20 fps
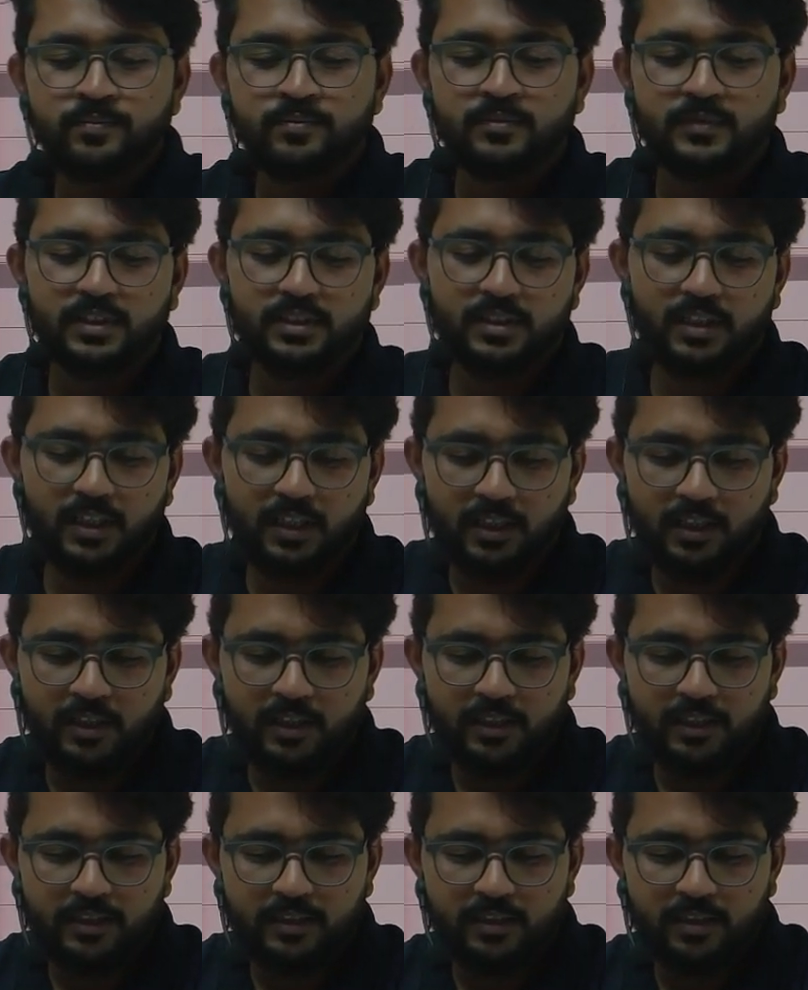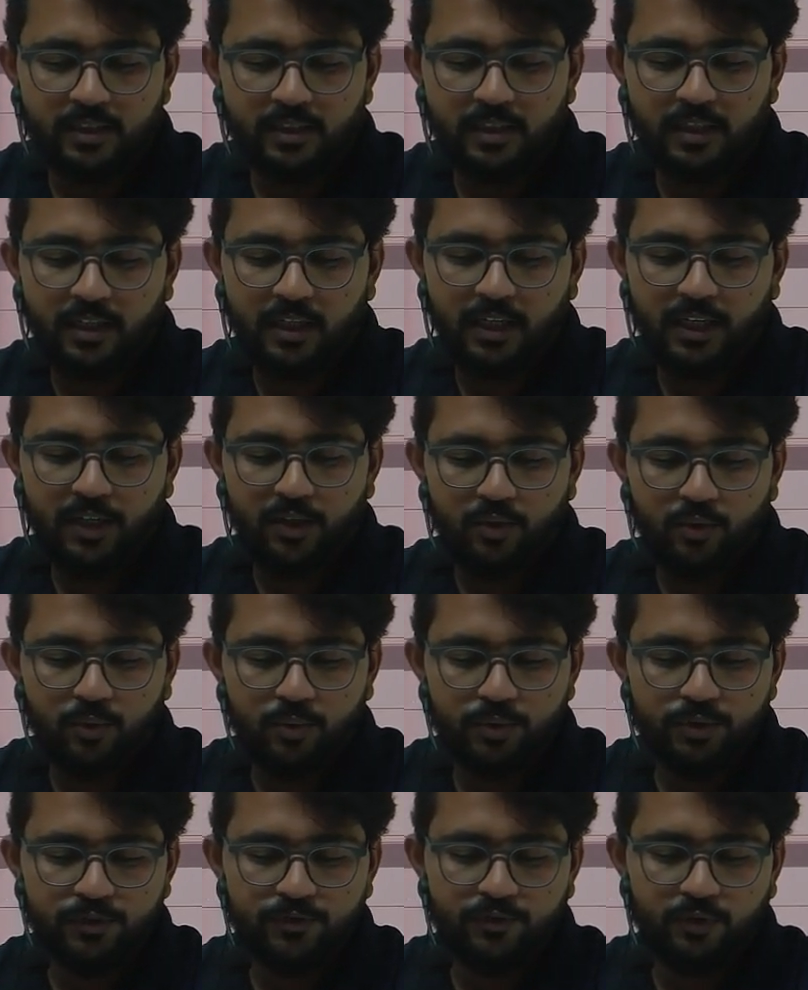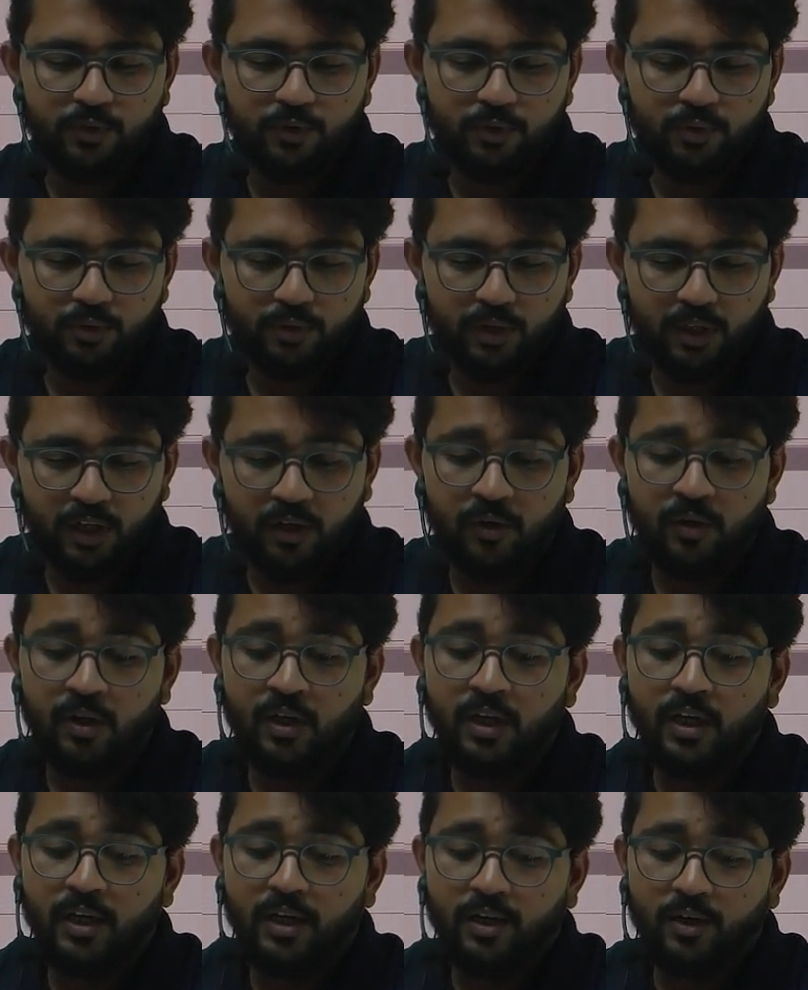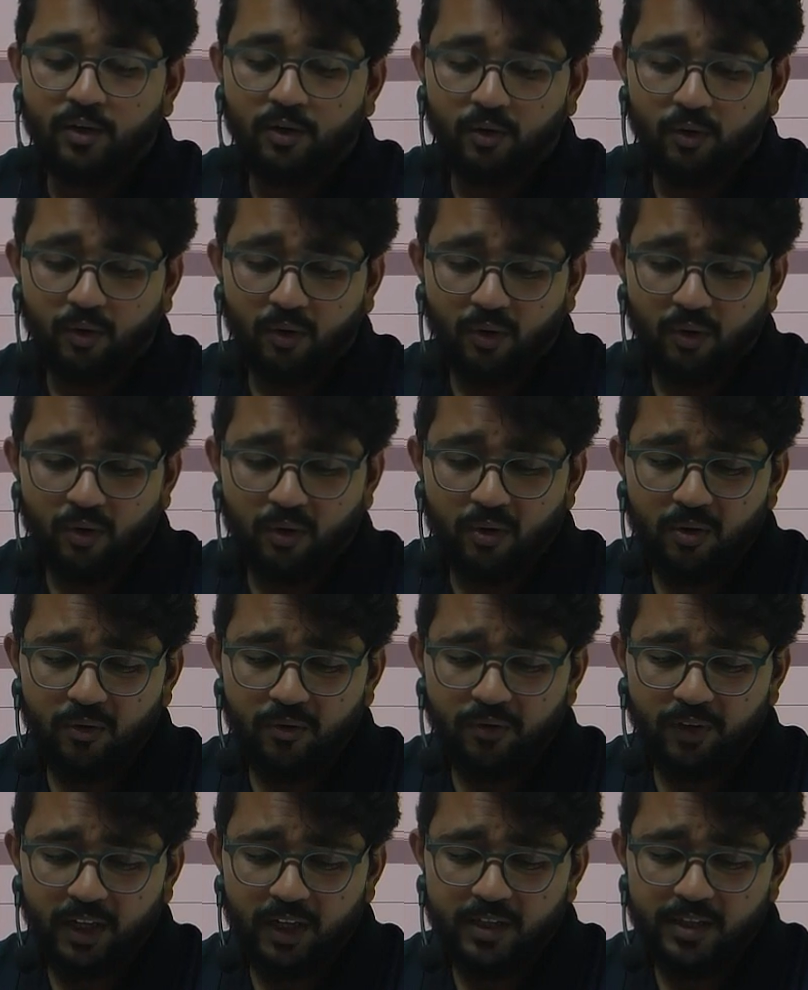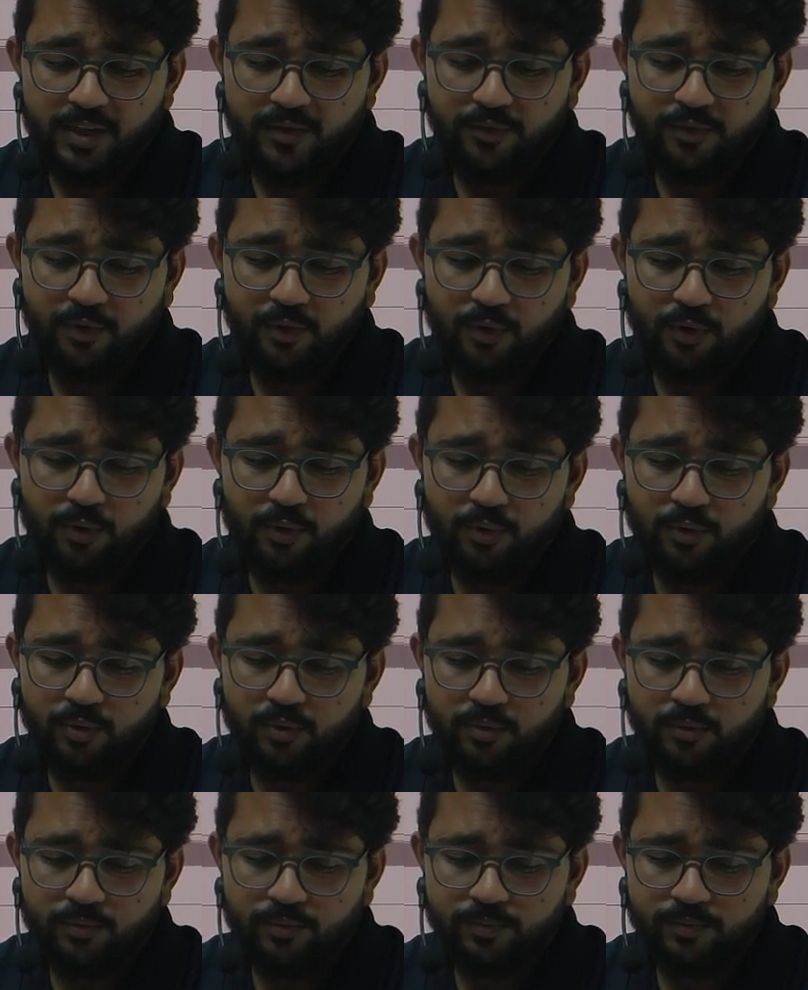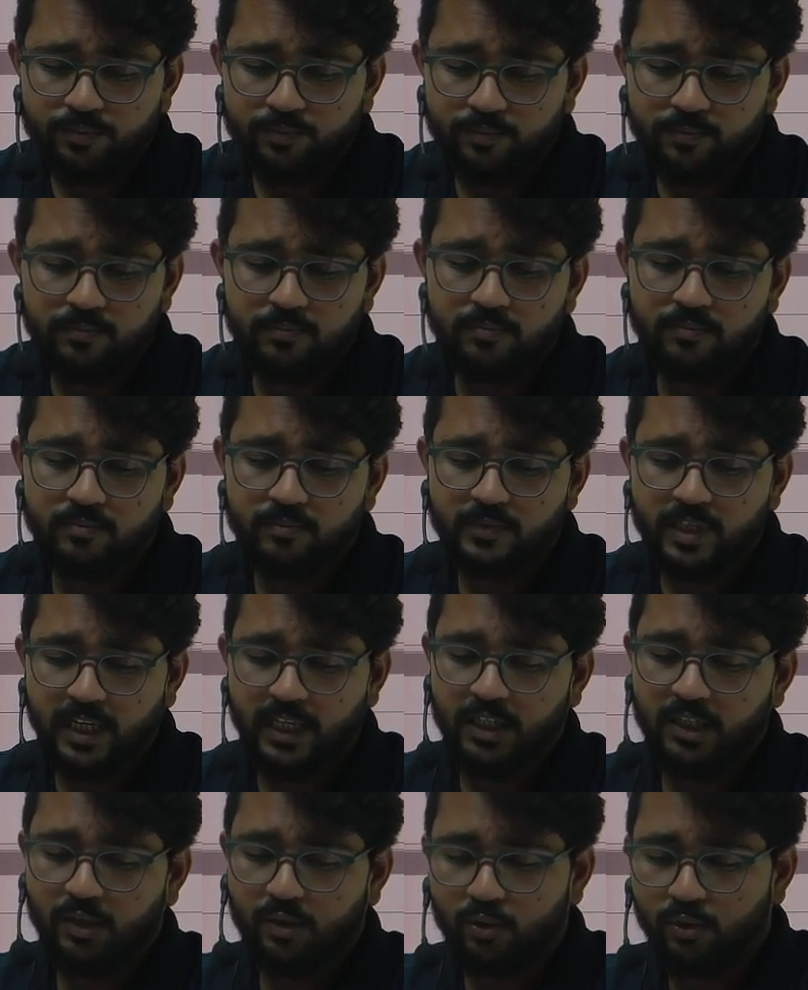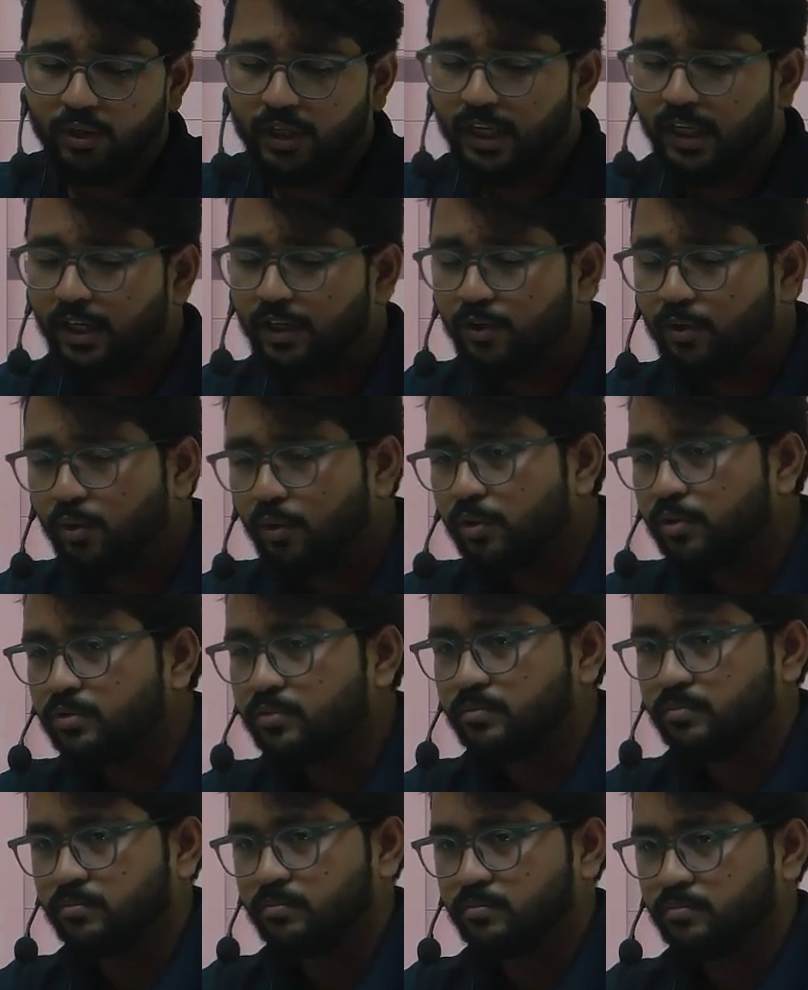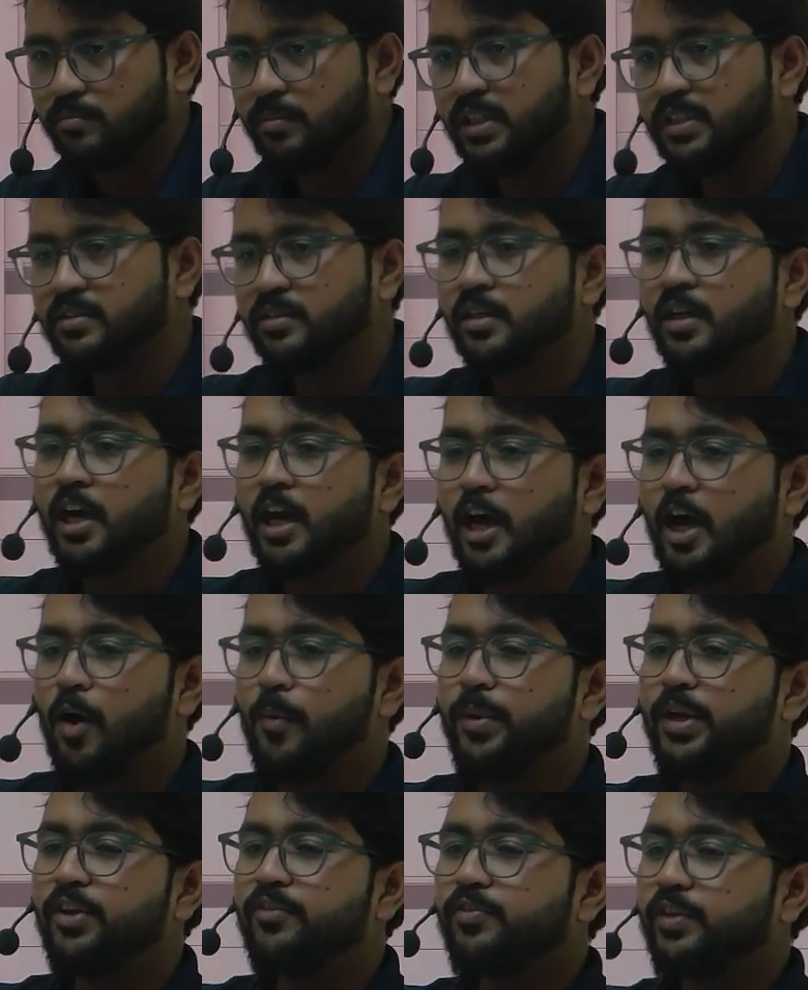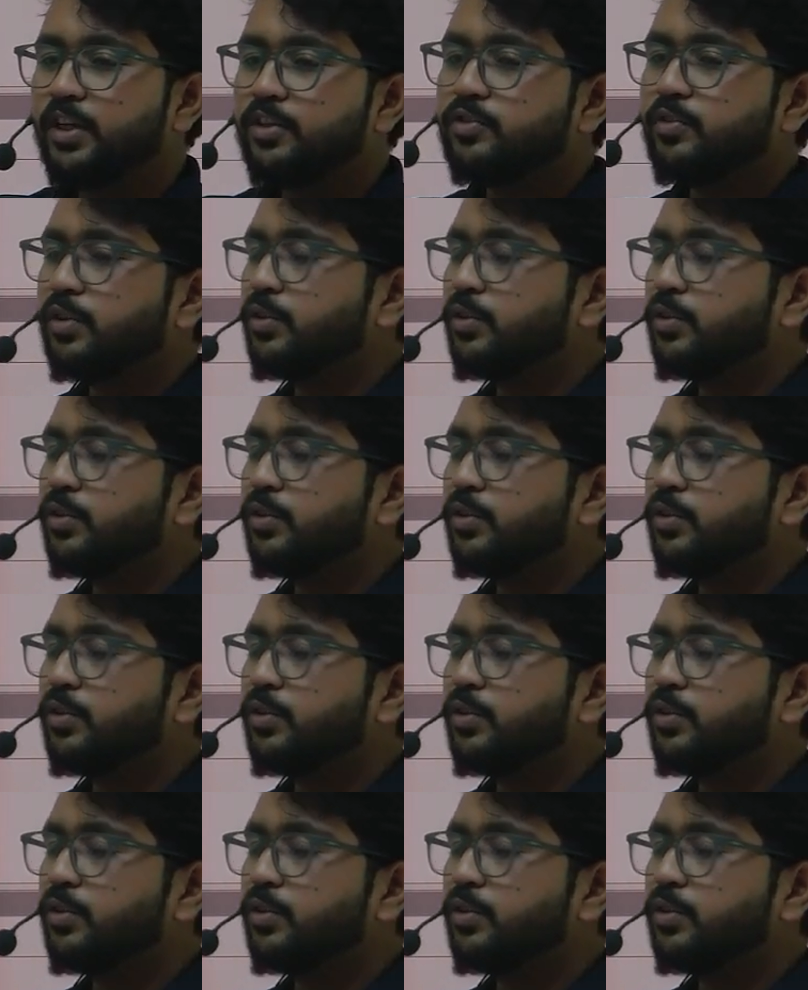See, city, notes, photo. Now all fields if you want to do, include in your, means how many fields you want to